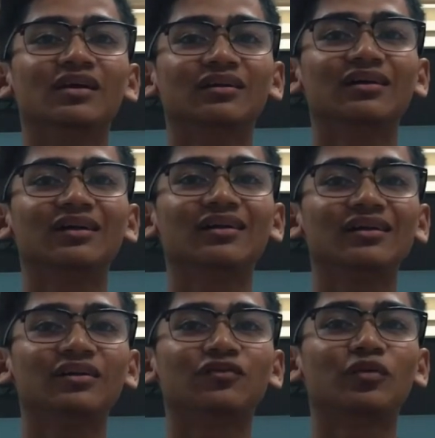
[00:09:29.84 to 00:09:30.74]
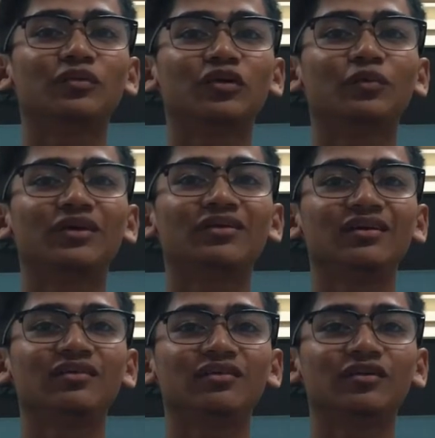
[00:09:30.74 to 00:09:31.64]
directly from the
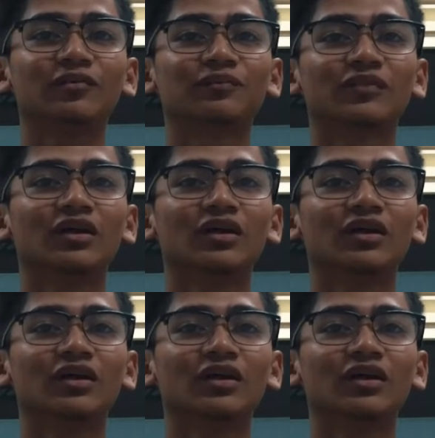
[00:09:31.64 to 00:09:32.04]
operating system,